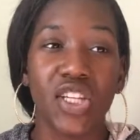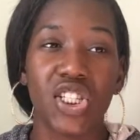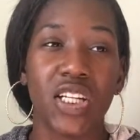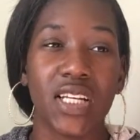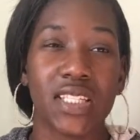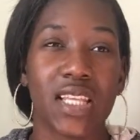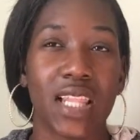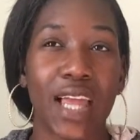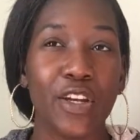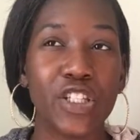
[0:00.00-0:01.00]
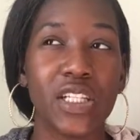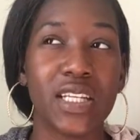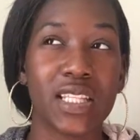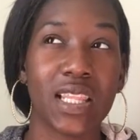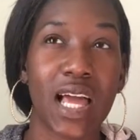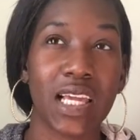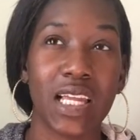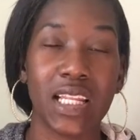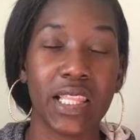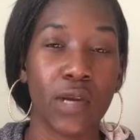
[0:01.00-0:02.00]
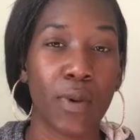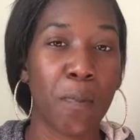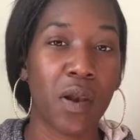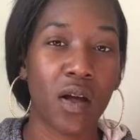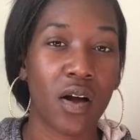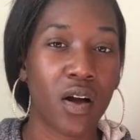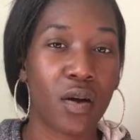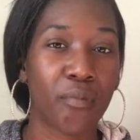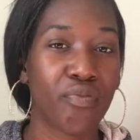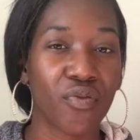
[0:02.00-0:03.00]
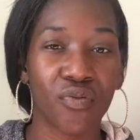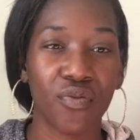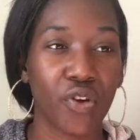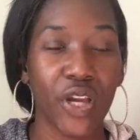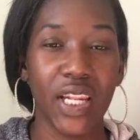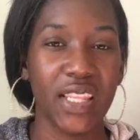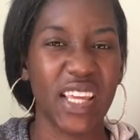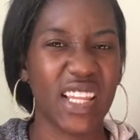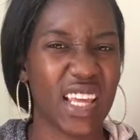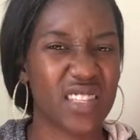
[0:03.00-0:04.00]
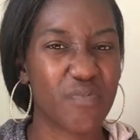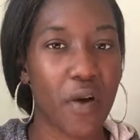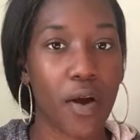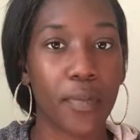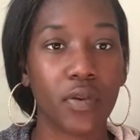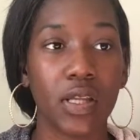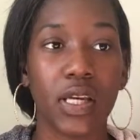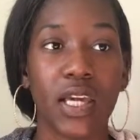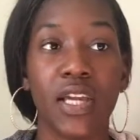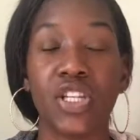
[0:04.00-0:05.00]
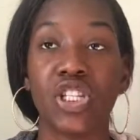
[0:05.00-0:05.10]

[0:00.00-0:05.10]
she doesn't like anything with plum, prune, or anything that's purple looking.